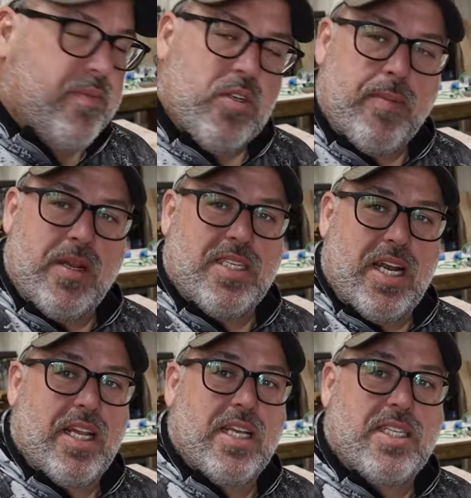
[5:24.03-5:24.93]
So I'm gonna
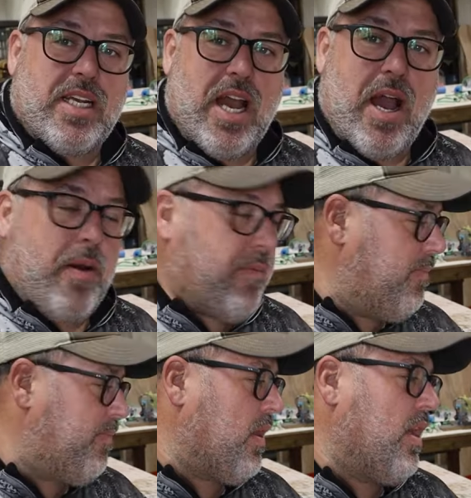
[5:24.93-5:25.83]
sand this thing
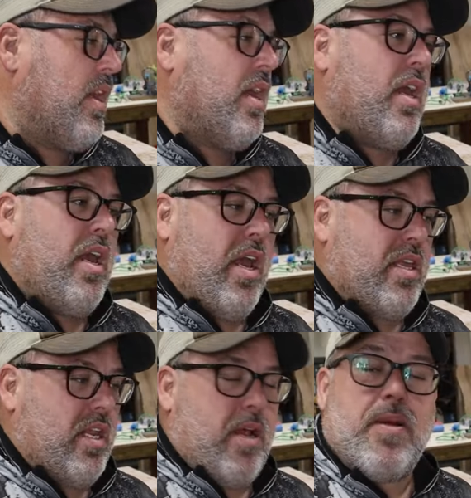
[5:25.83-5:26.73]
out and
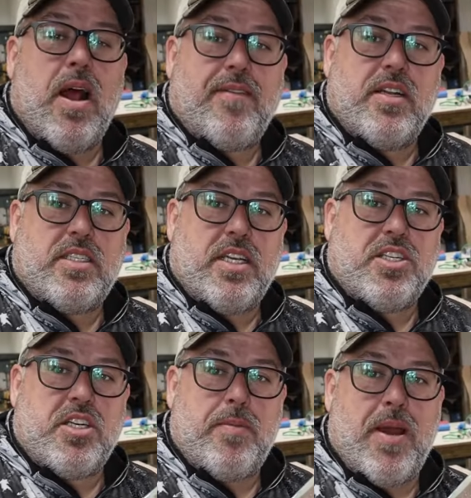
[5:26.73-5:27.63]
then I'm gonna have a
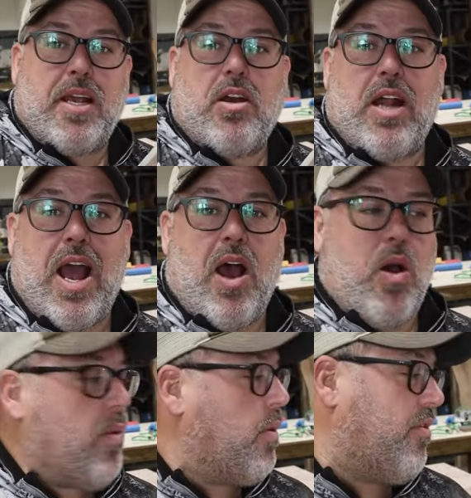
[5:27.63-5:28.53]
decision to make on how
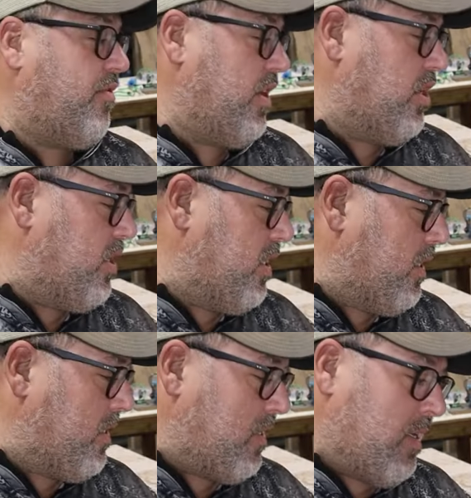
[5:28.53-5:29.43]
I wanna finish
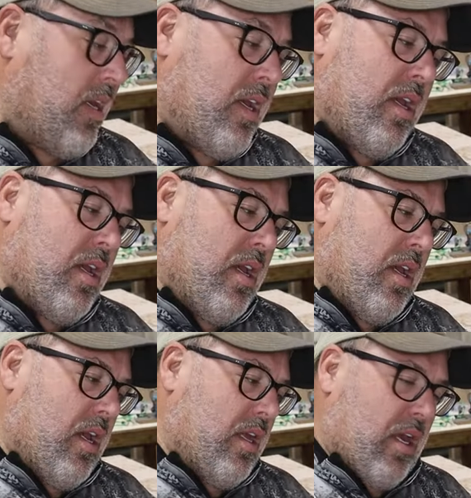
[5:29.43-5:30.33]
this.
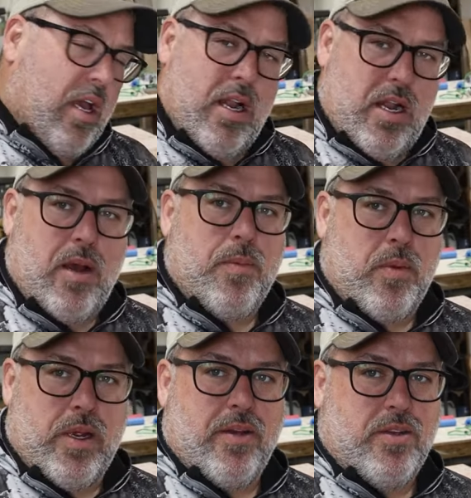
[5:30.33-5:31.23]
And I,
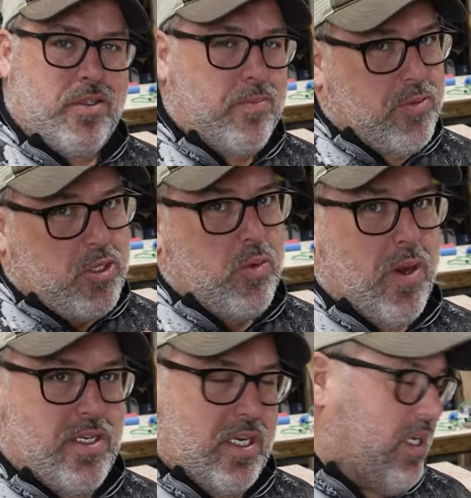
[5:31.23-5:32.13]
we have there's two
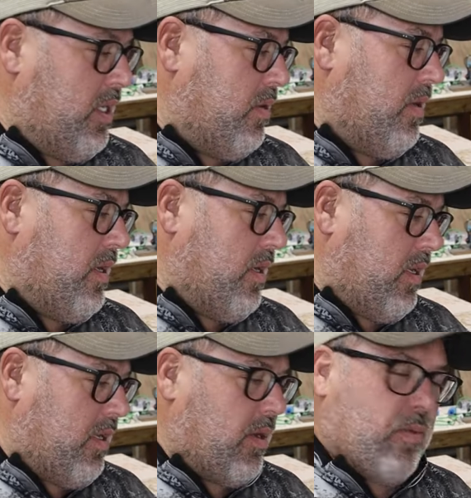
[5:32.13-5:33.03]
ways I could do it
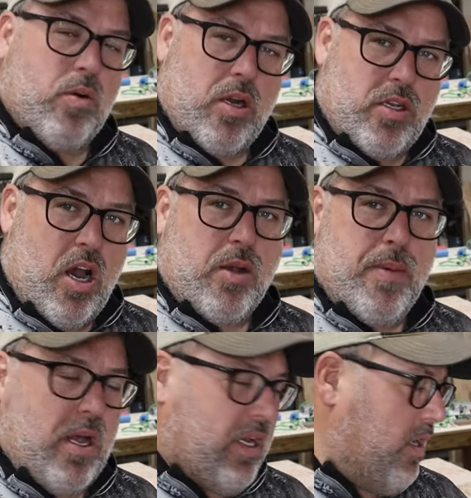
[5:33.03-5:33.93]
and we're gonna talk
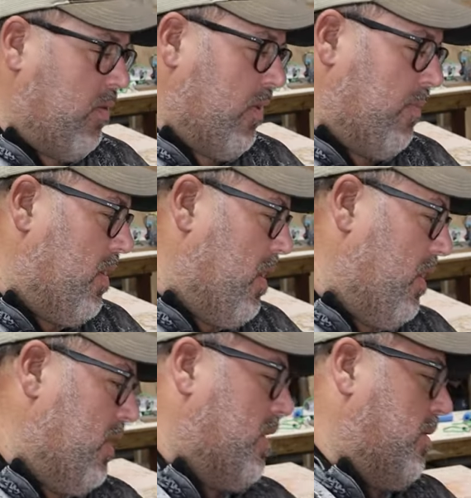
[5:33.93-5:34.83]
about it here when I'm done
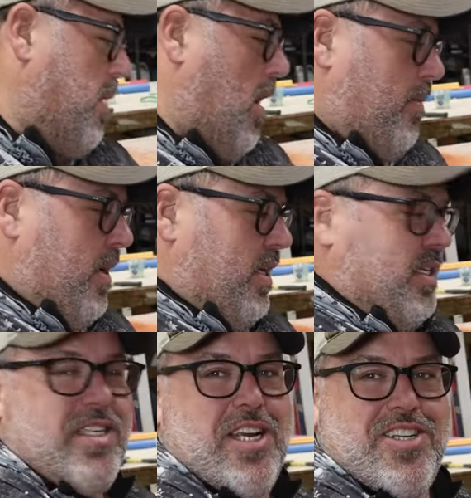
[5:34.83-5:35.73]
and I'll make a
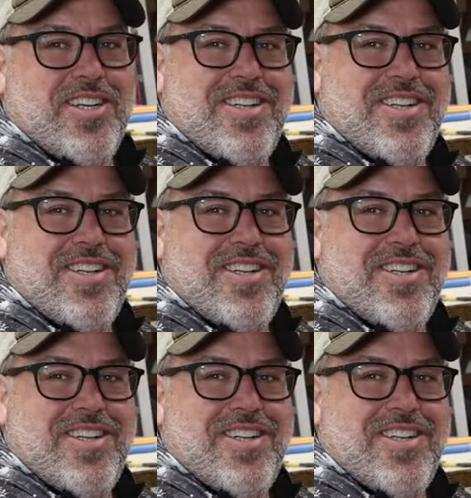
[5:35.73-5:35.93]
decision.